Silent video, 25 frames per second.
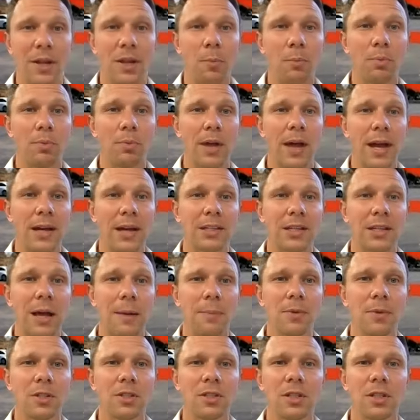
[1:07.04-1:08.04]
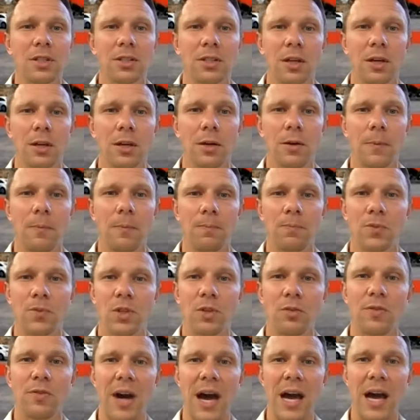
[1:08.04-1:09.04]
Now the blacktop is
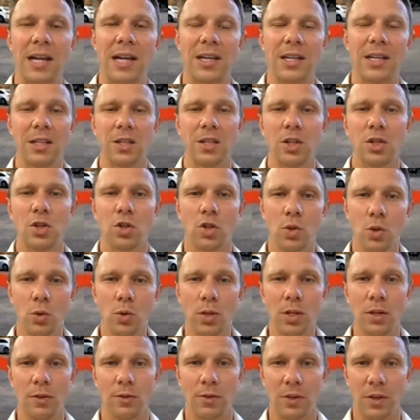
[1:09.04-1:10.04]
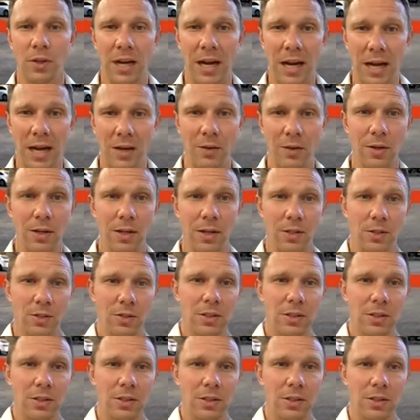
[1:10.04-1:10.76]
divided into 2 different areas.